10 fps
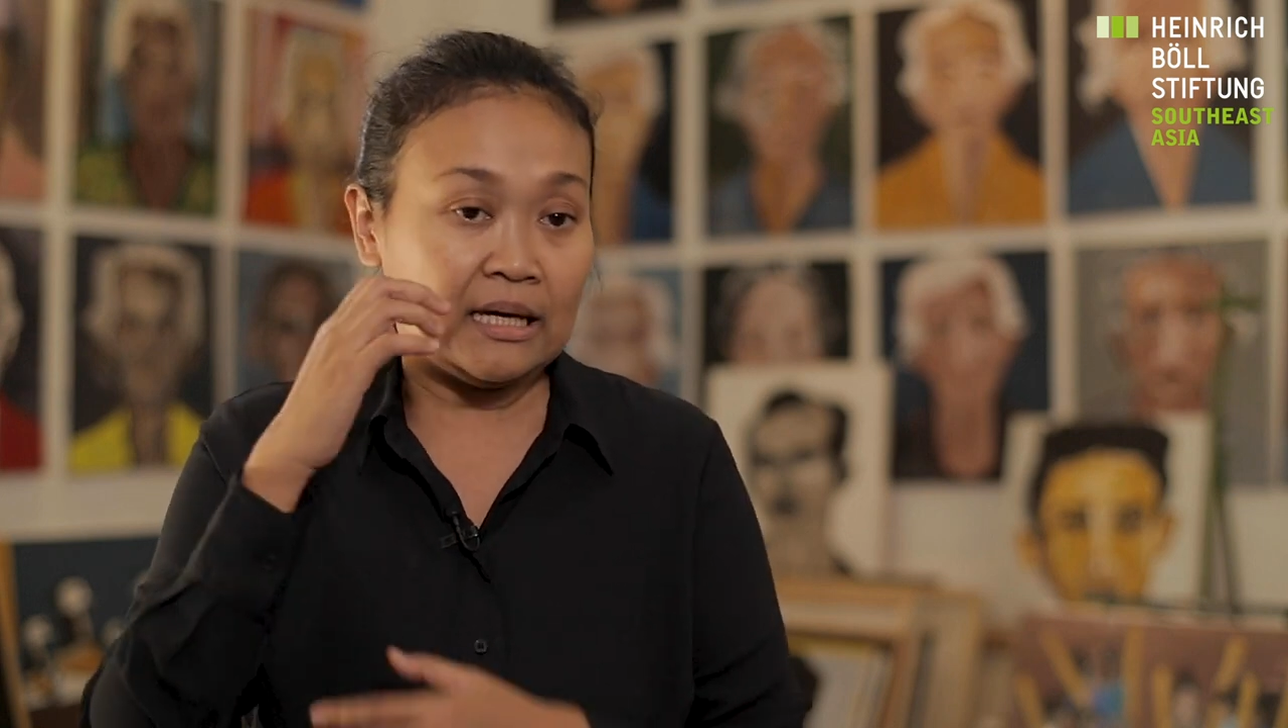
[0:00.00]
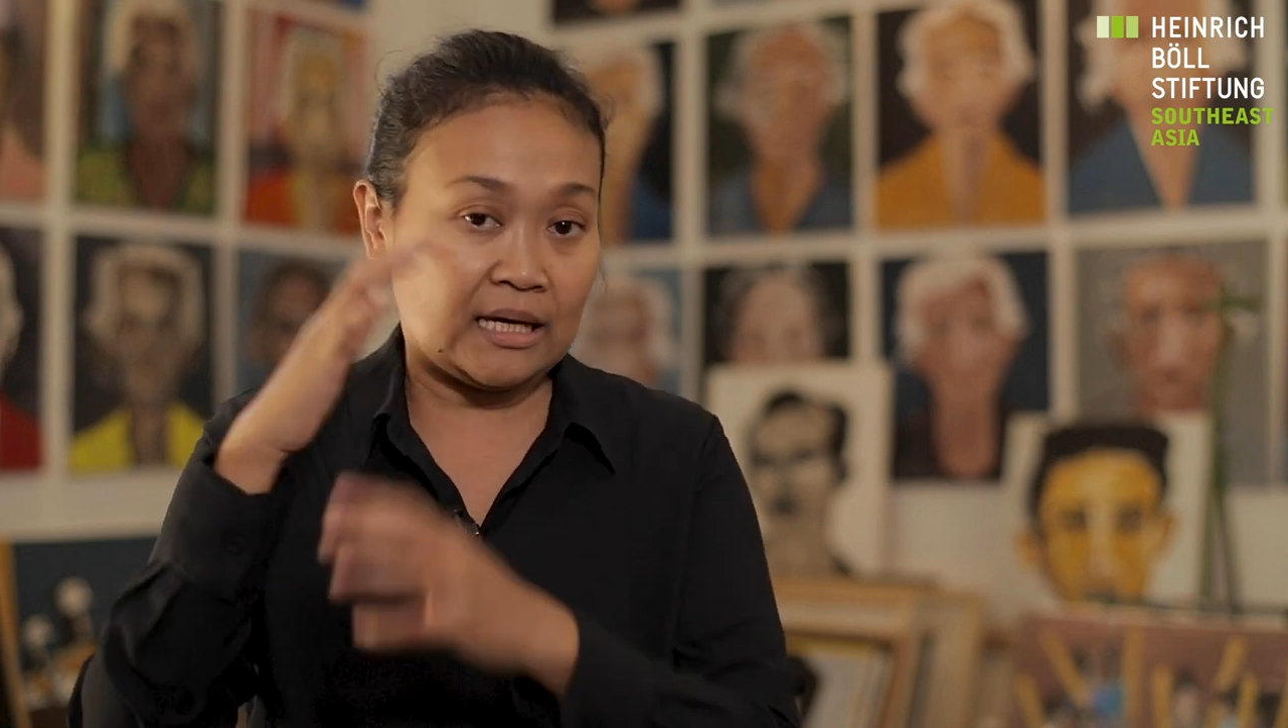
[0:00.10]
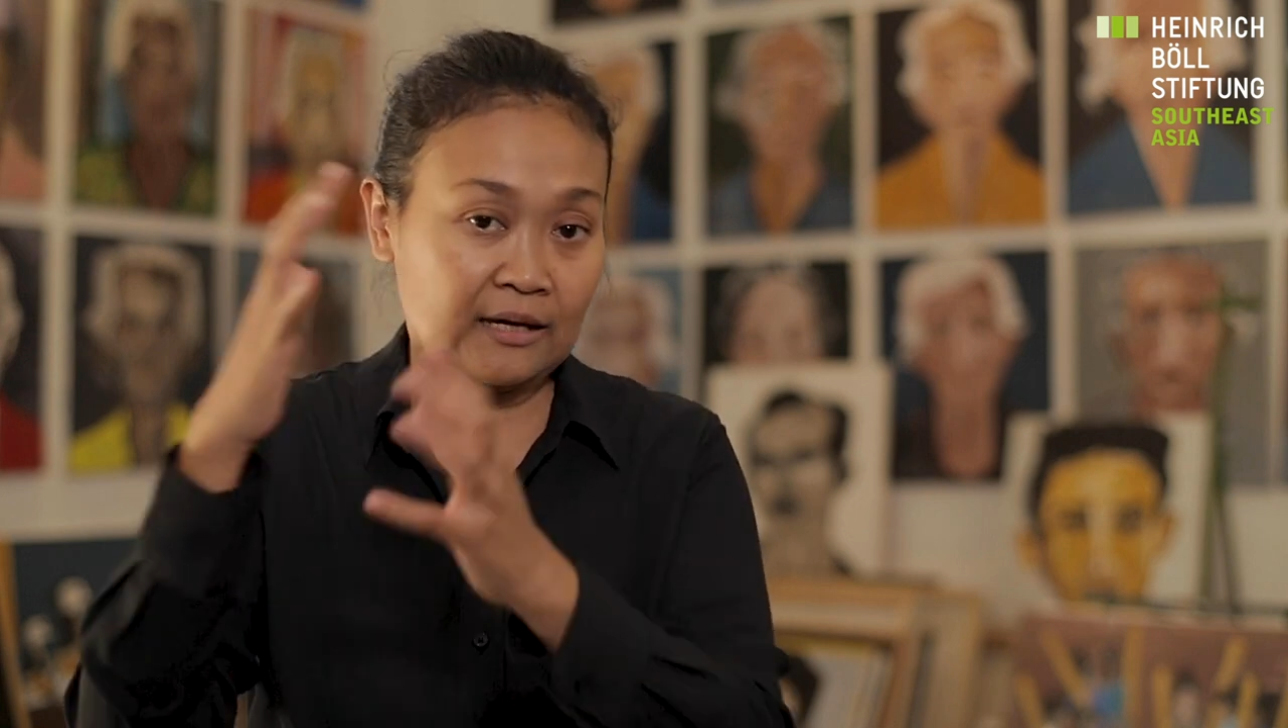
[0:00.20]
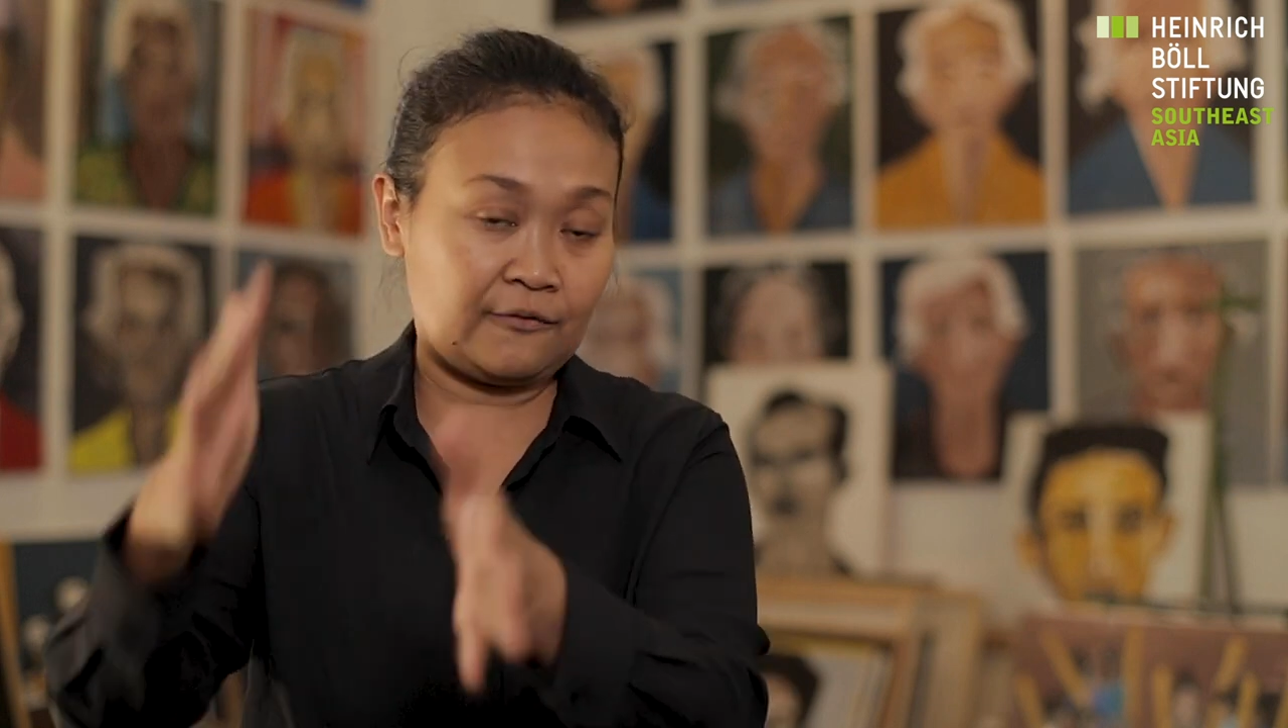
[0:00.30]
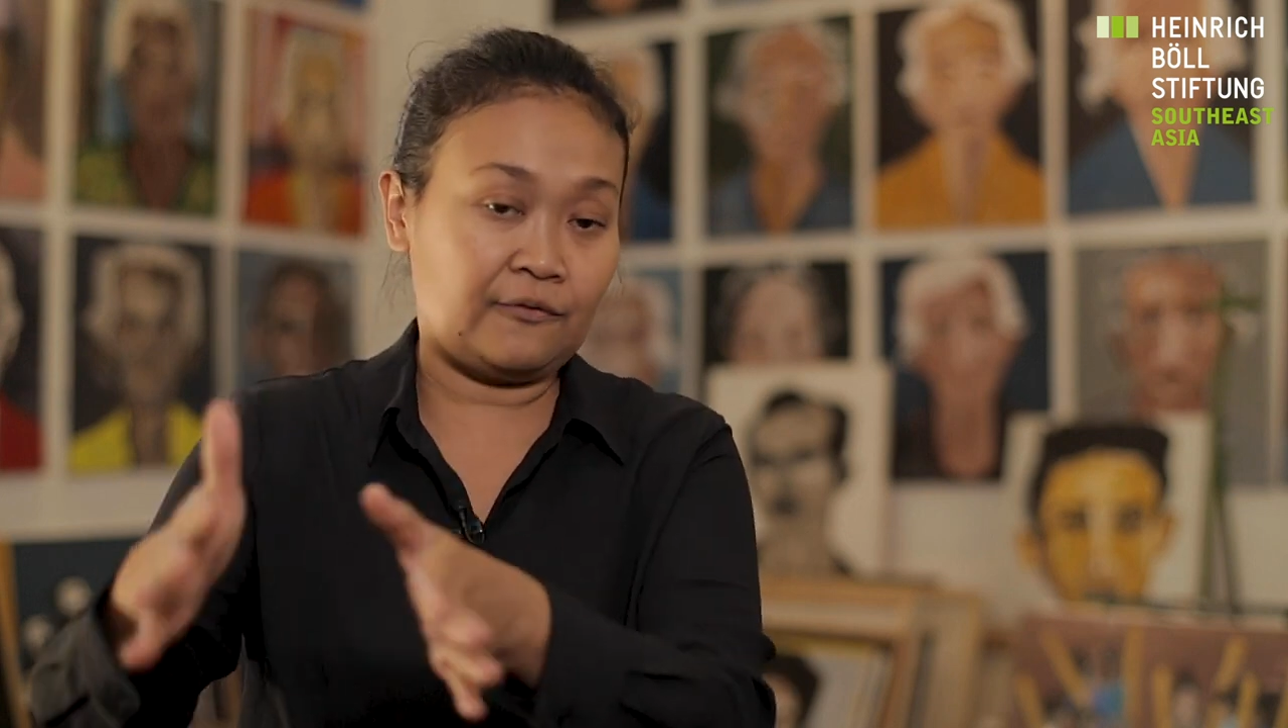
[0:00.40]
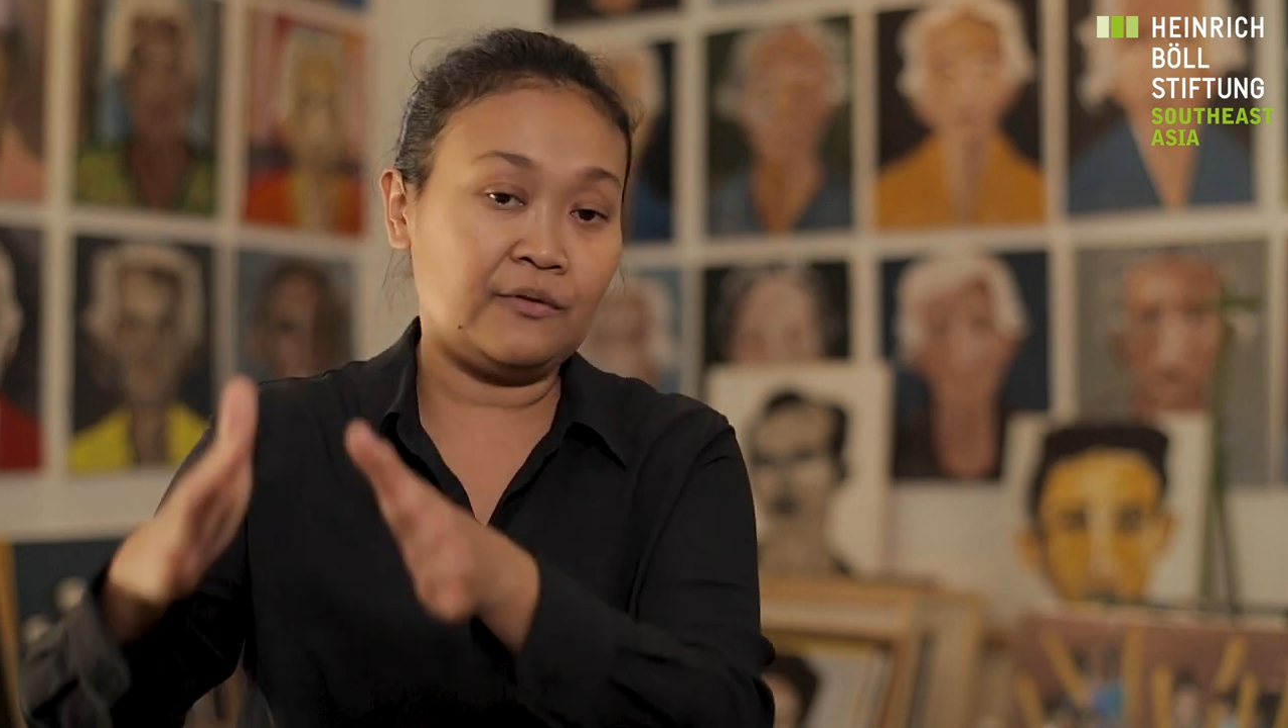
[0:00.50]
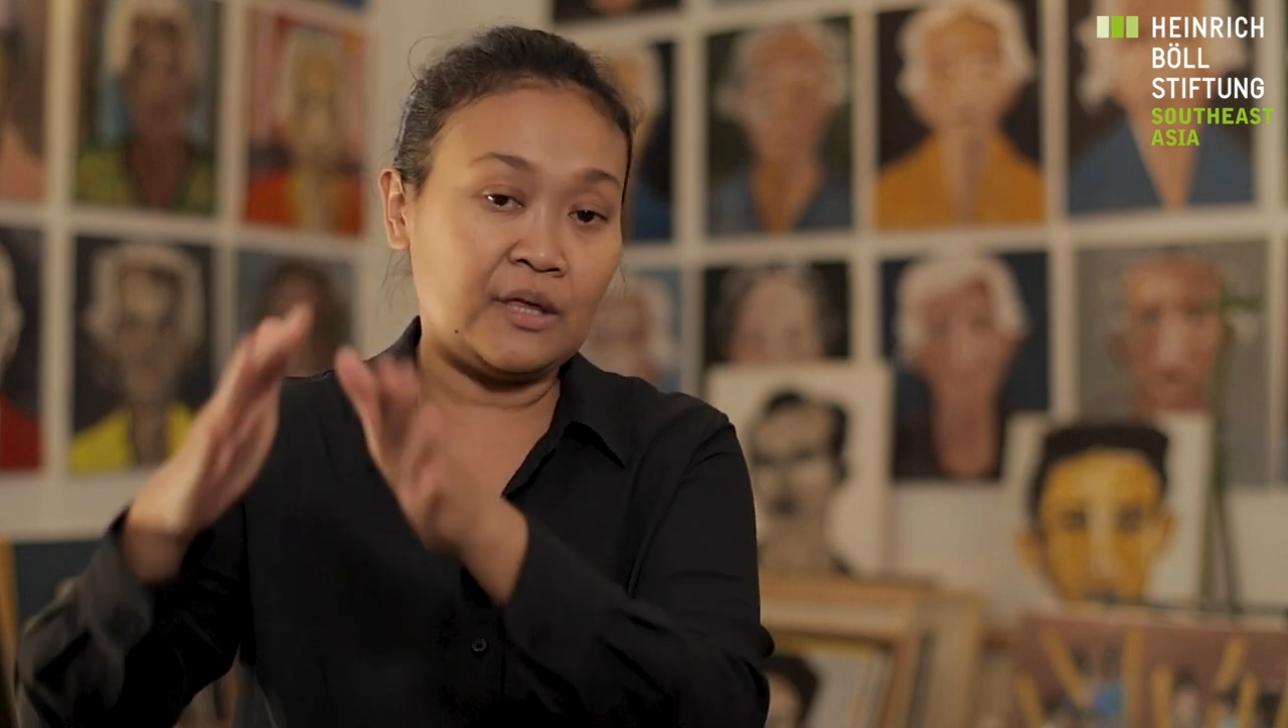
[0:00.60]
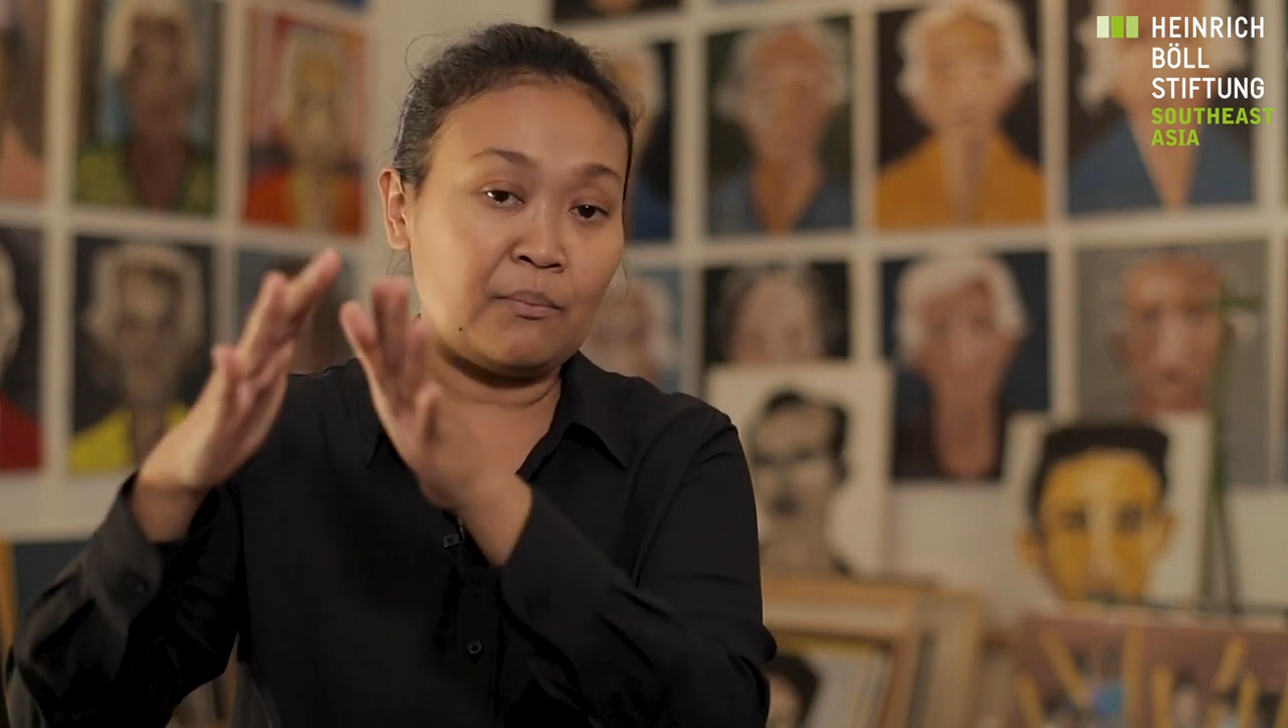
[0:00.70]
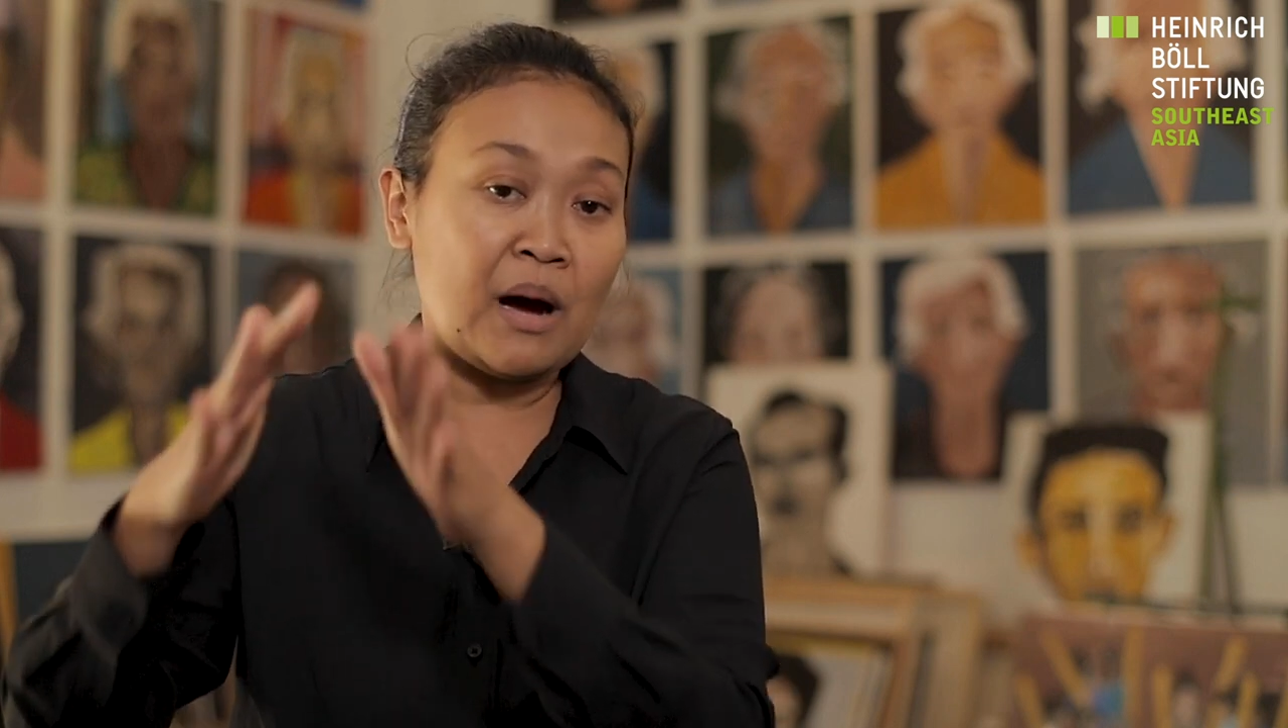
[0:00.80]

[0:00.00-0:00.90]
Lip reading: if the